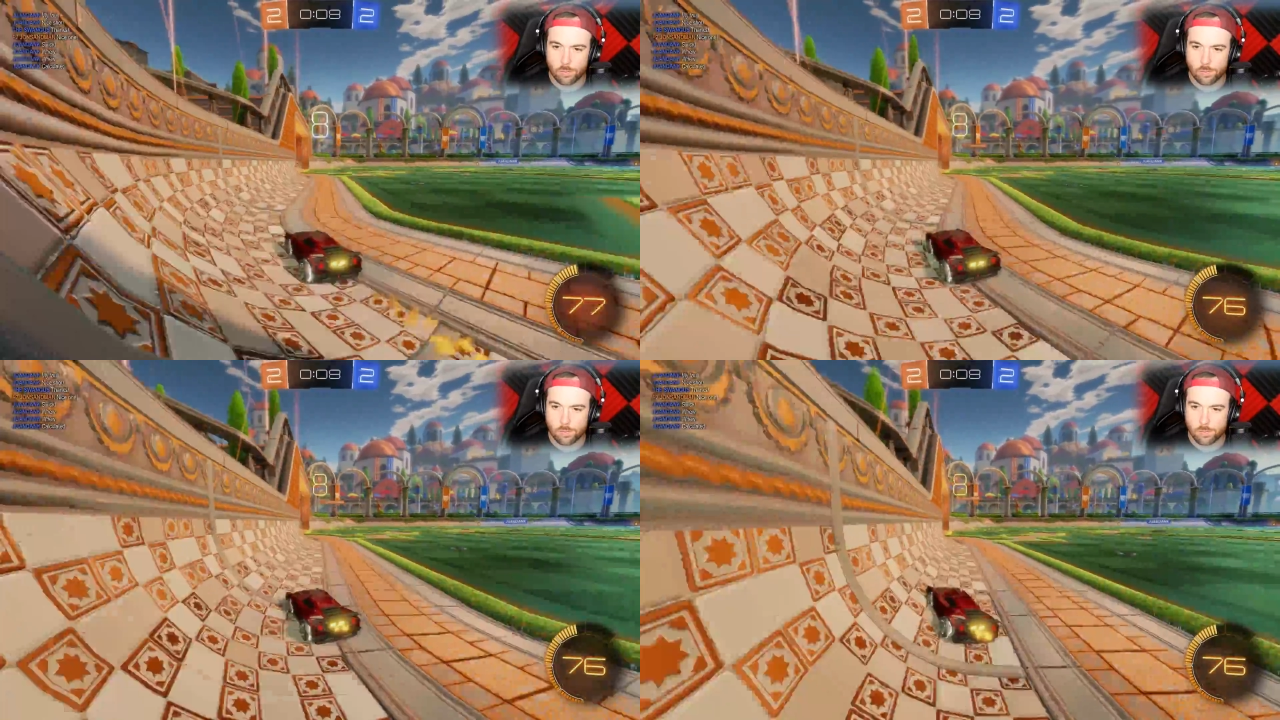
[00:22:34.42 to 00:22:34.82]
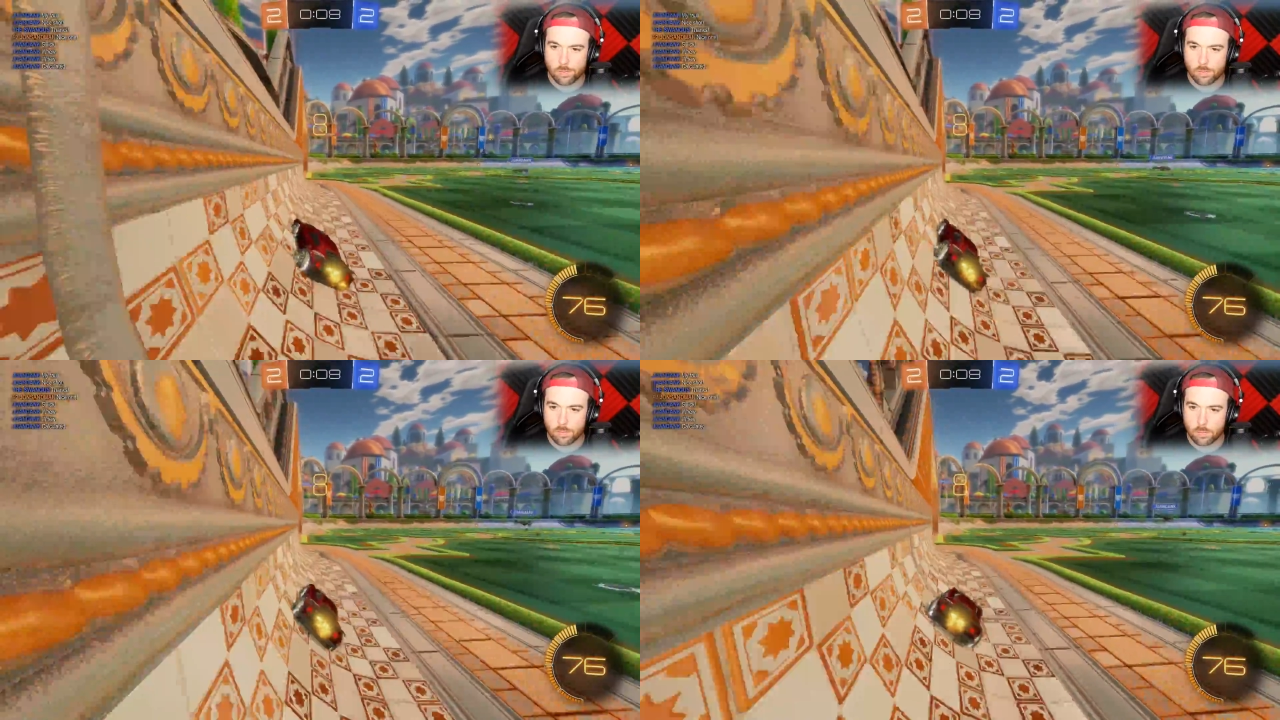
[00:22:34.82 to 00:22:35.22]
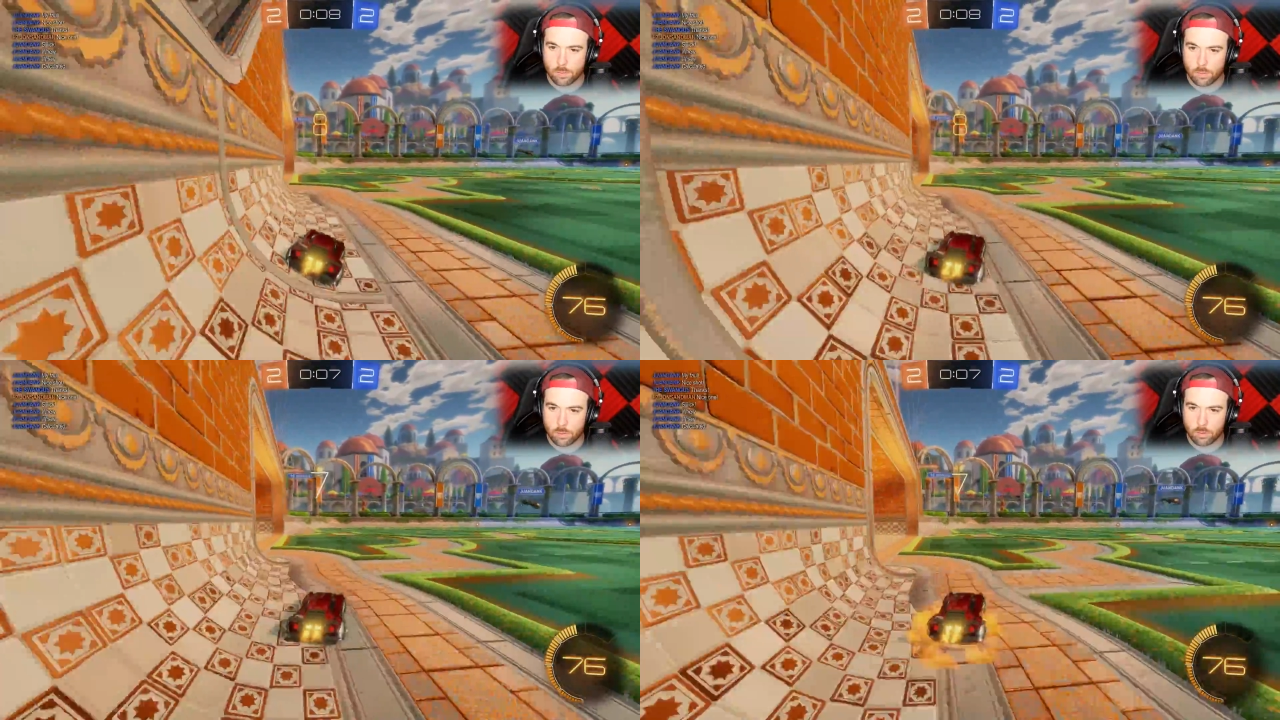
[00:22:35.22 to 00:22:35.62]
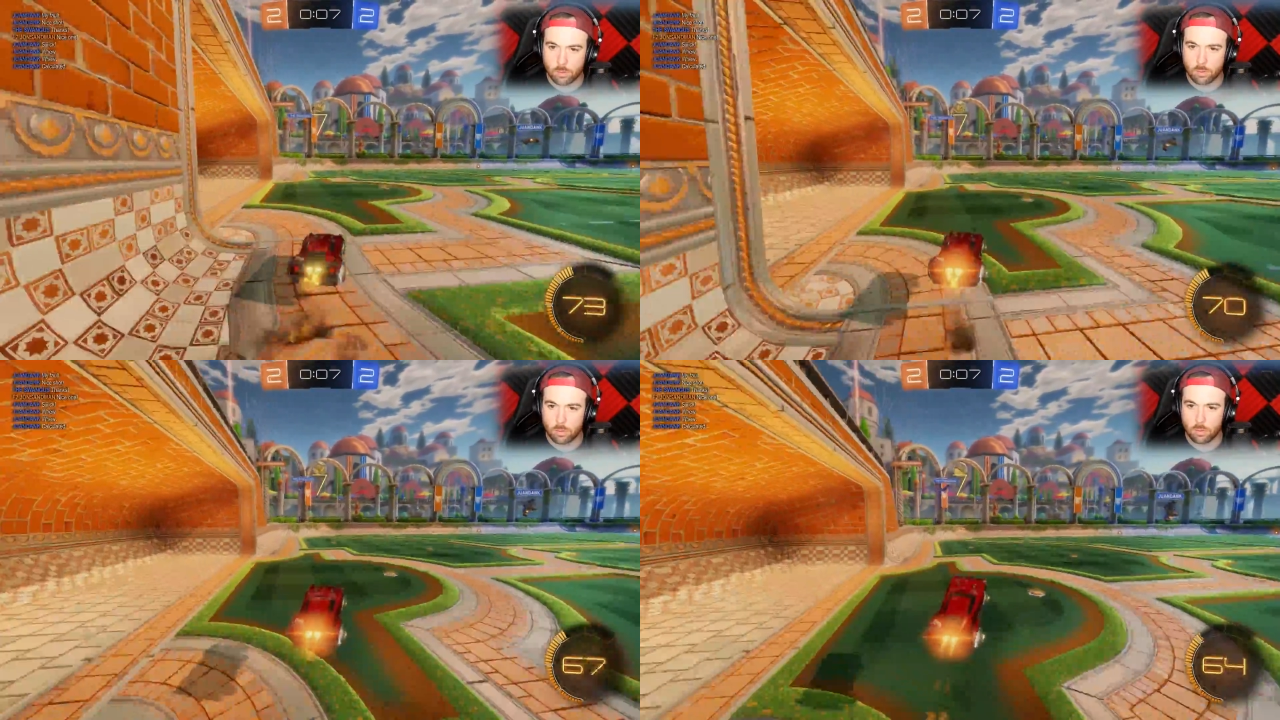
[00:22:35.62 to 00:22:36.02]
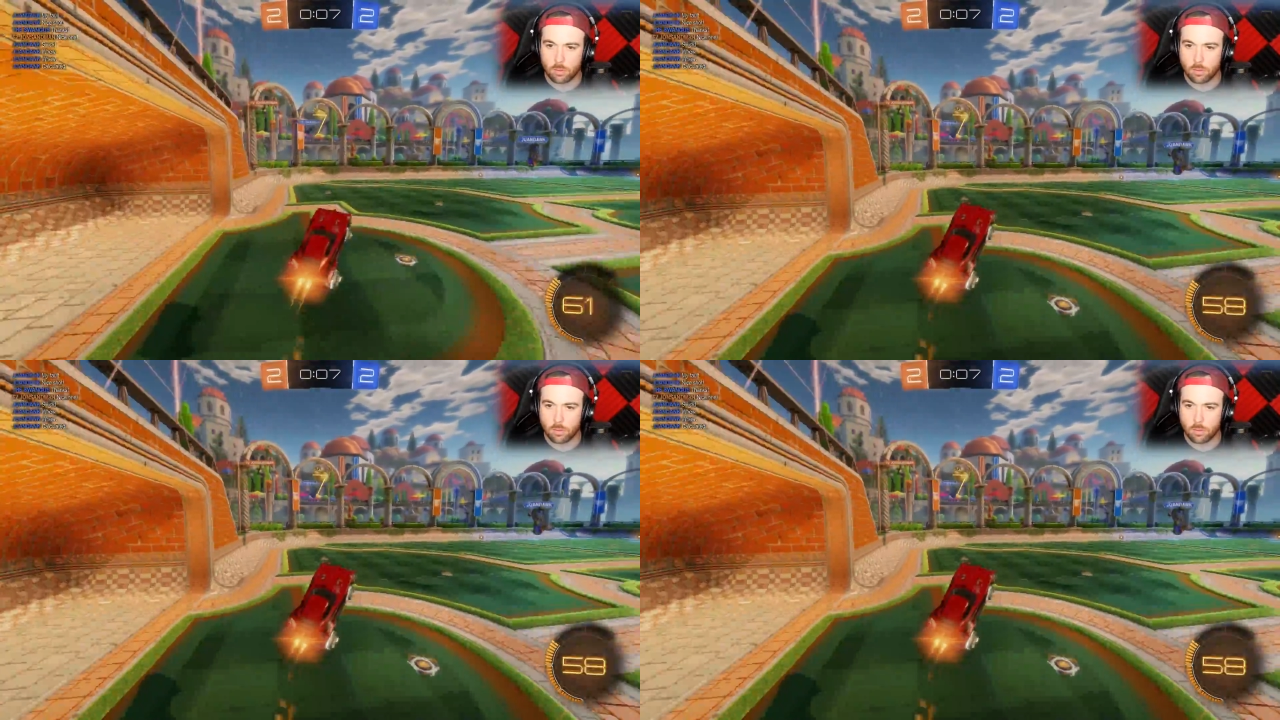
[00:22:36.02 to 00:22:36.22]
[no speech]